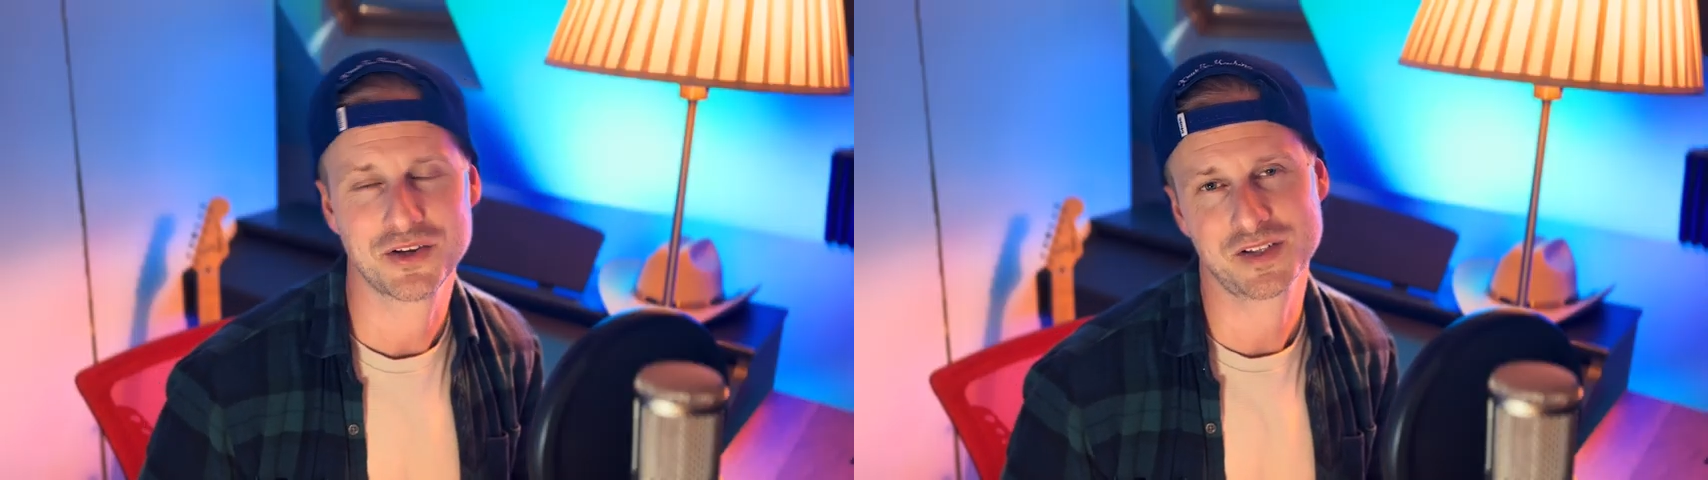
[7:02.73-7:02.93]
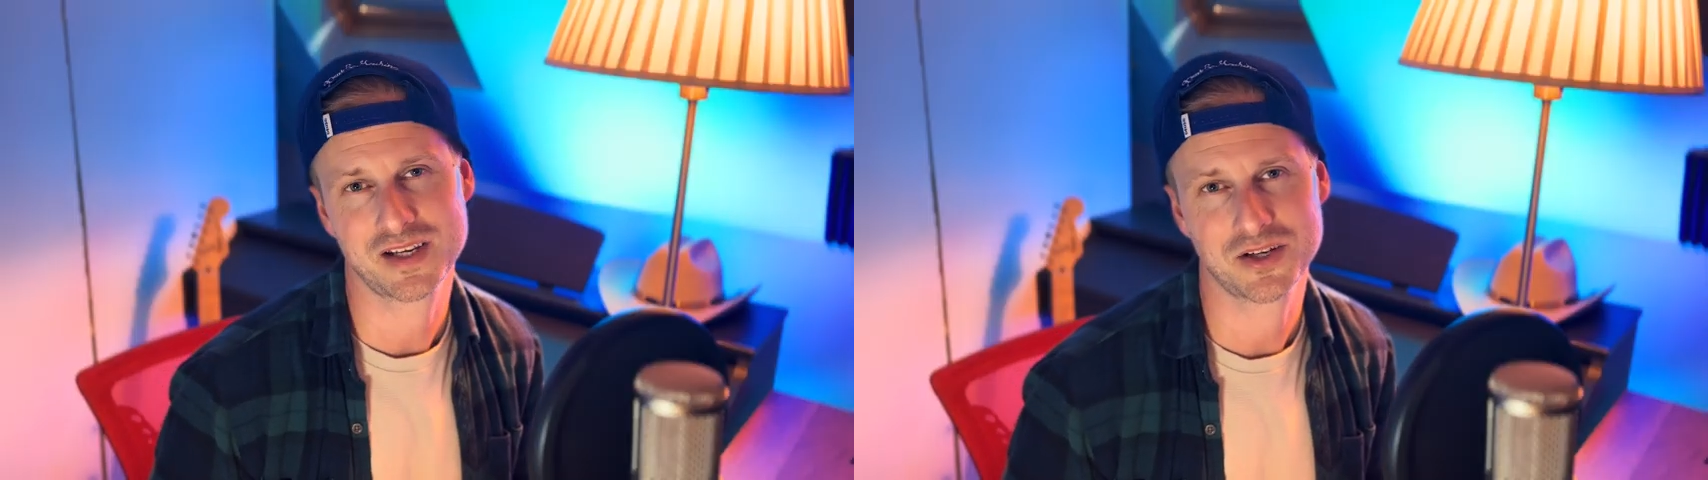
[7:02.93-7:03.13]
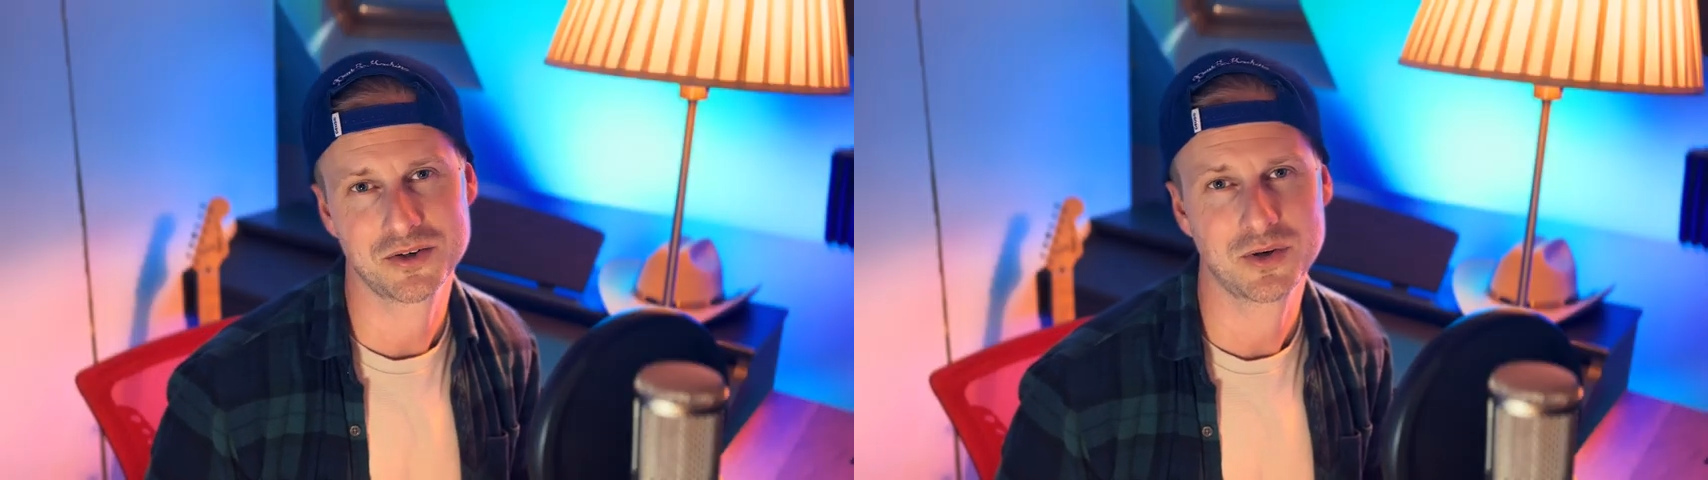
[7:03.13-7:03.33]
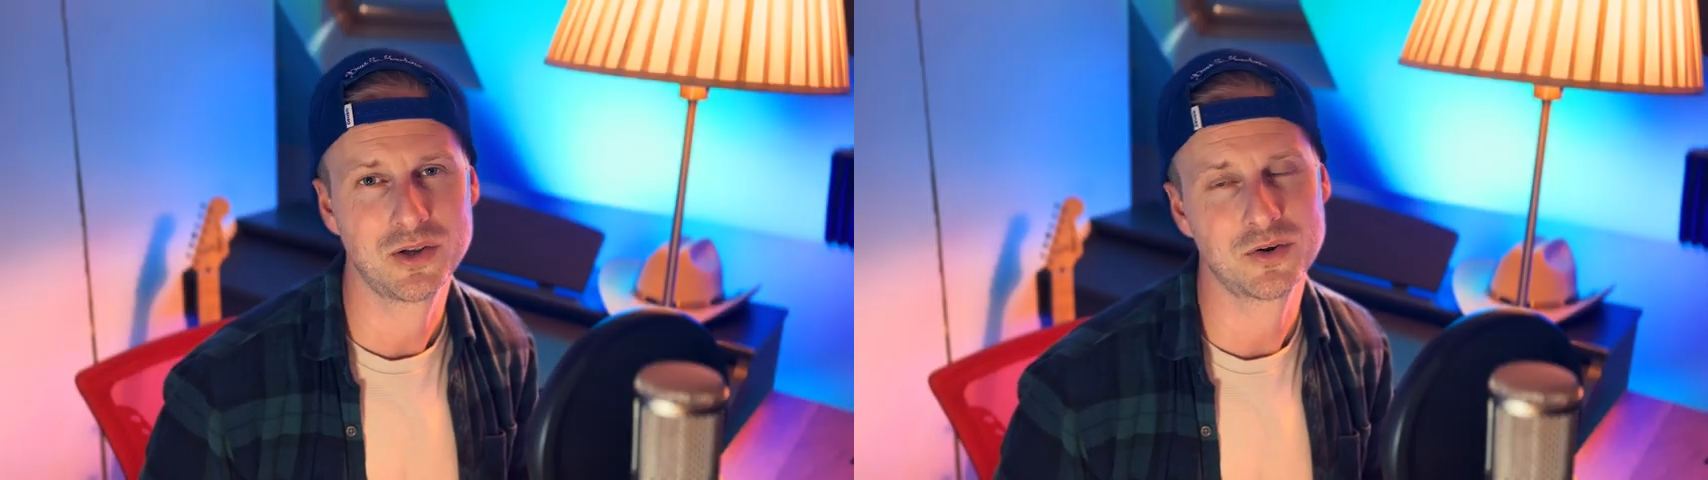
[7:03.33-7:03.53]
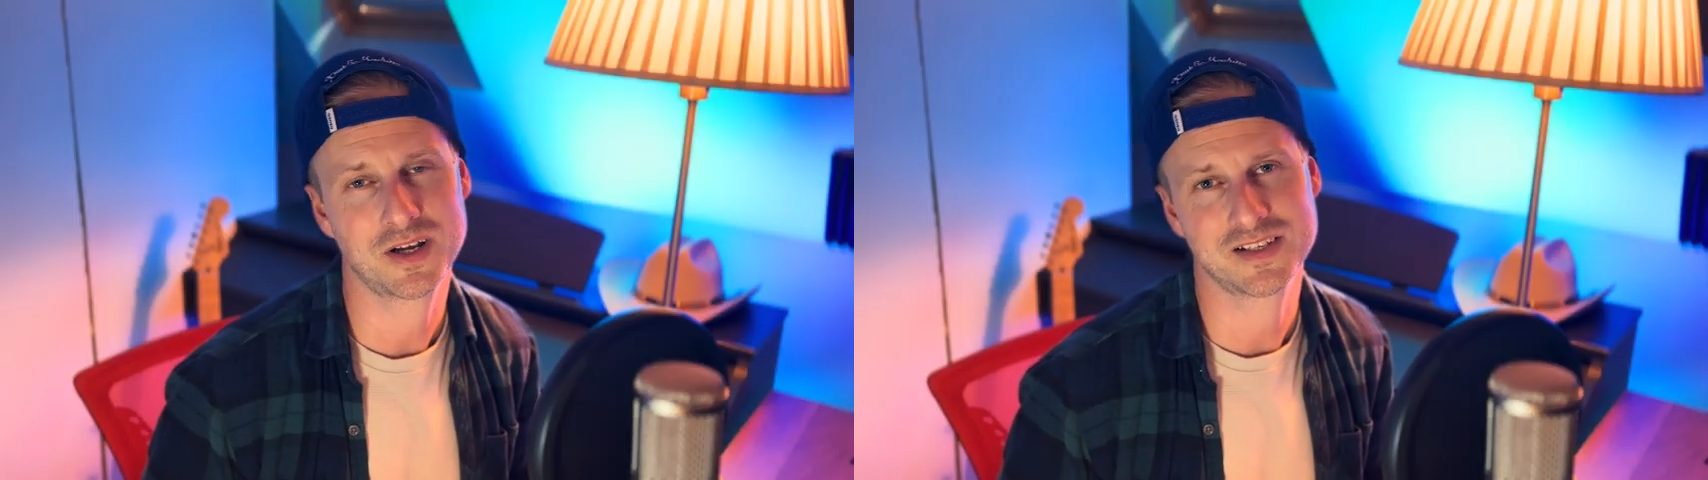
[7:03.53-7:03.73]
single,
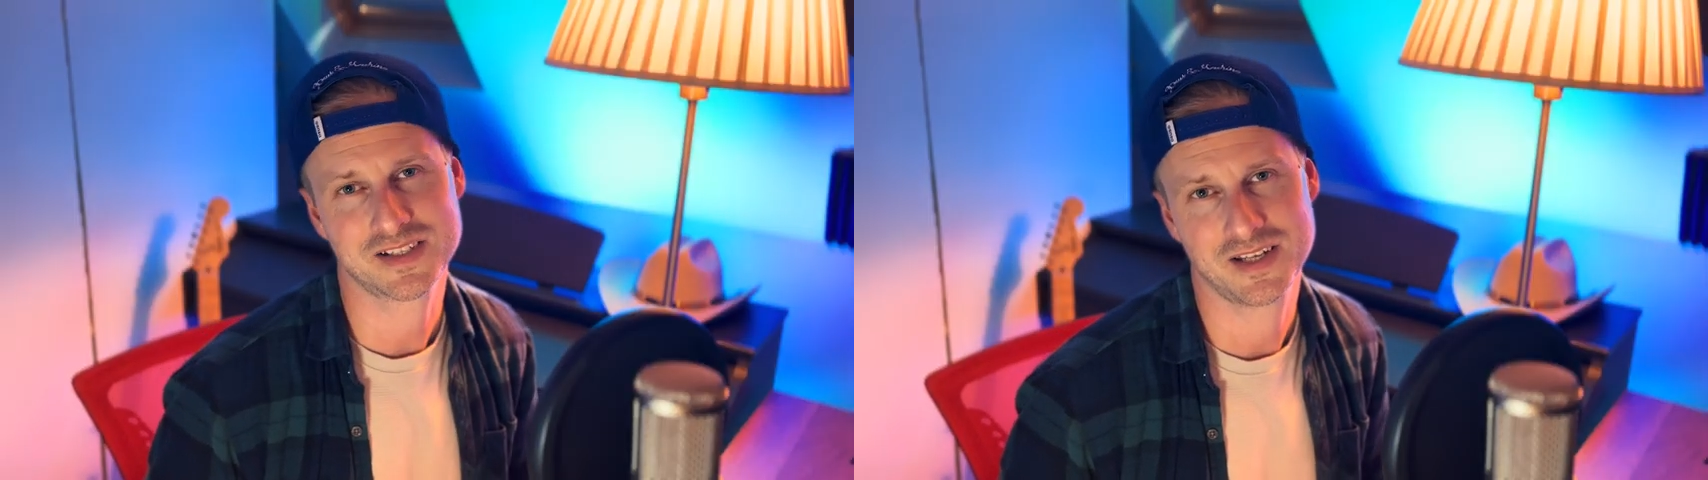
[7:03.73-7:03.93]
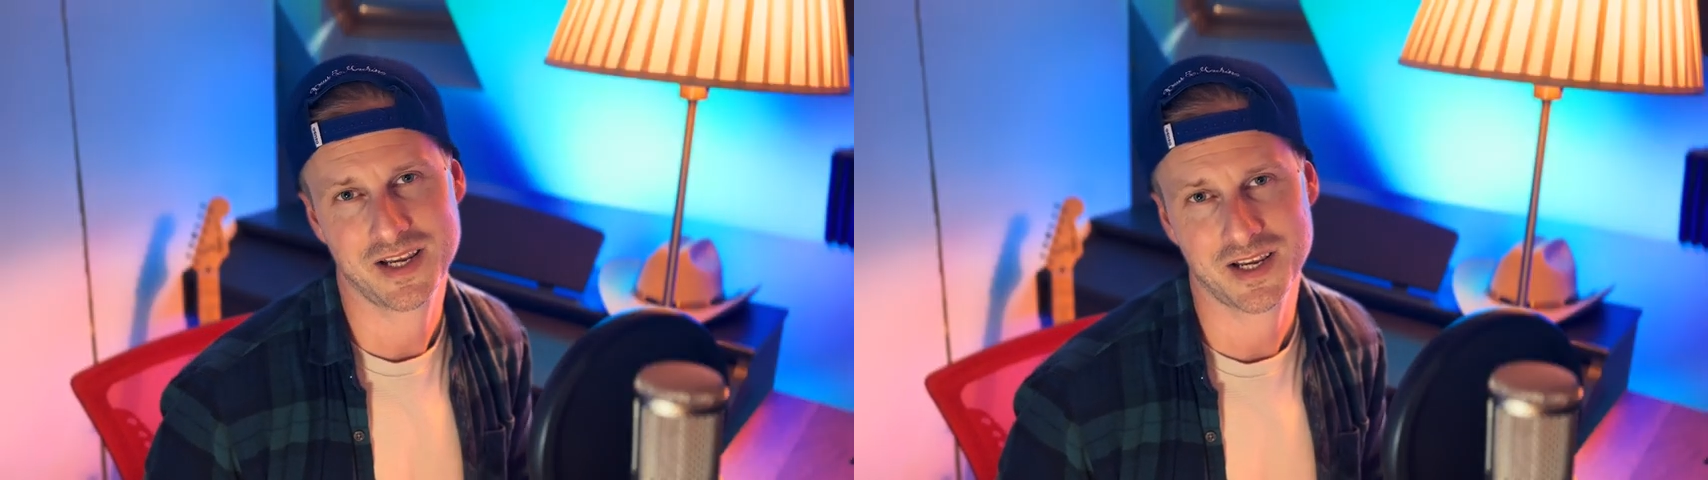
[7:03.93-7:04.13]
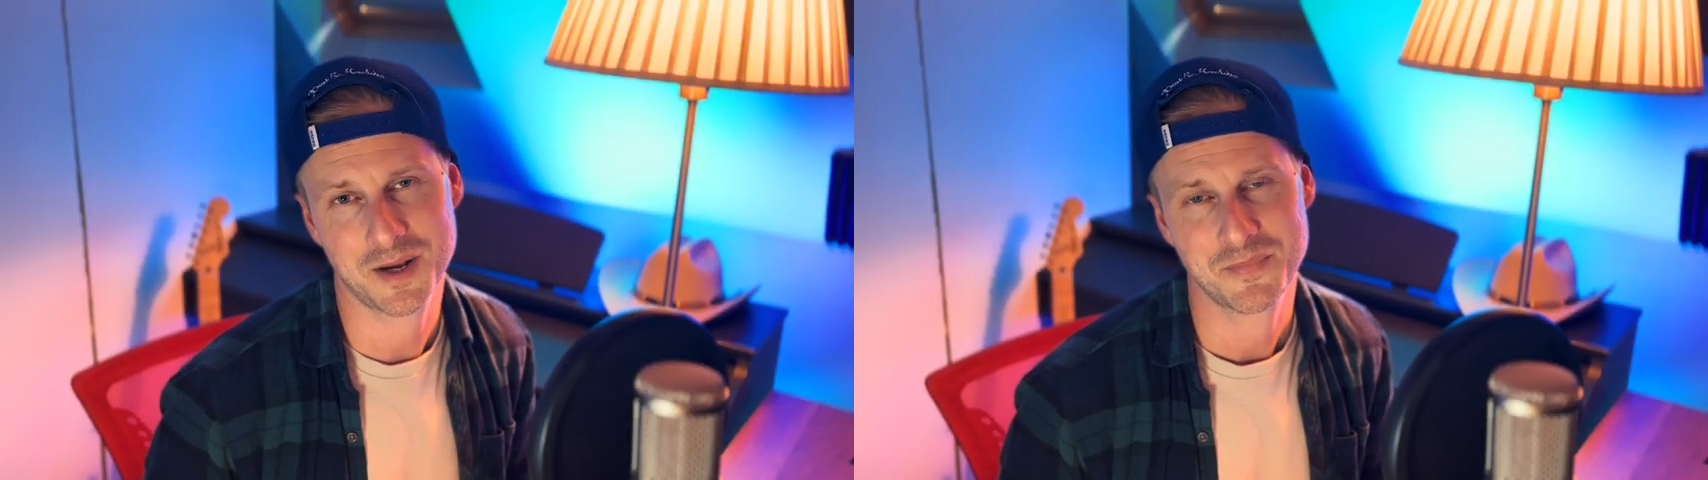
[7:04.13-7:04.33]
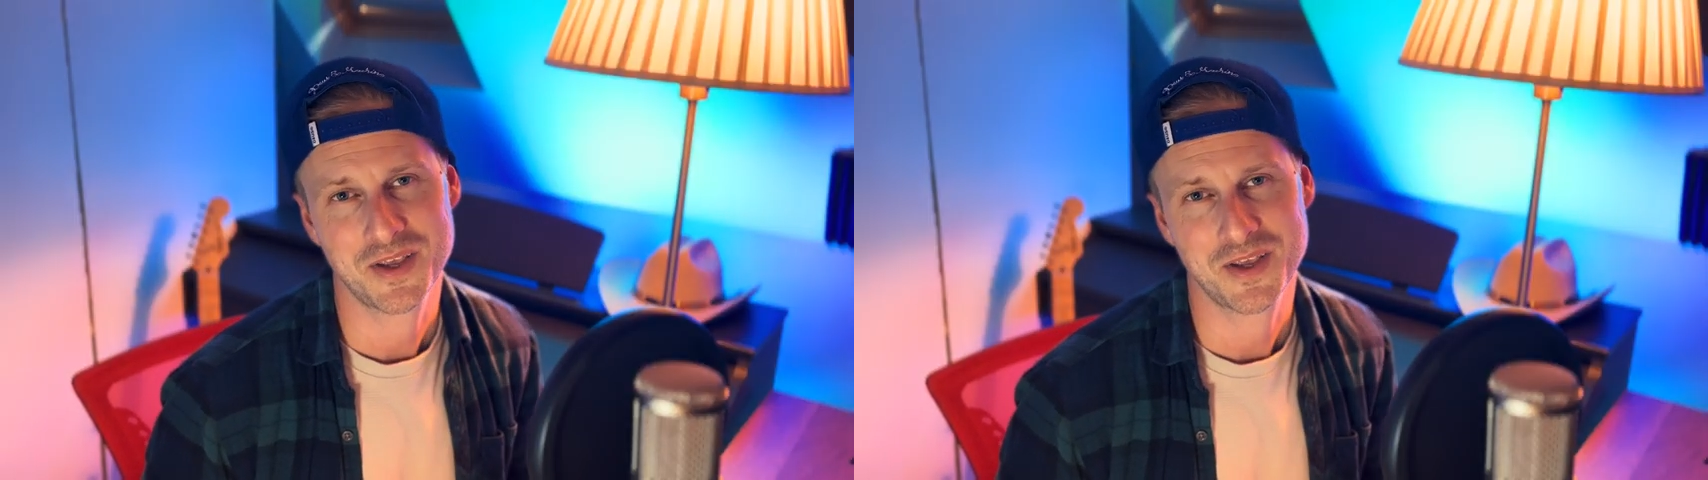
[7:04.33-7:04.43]
Long Nights and Liquor,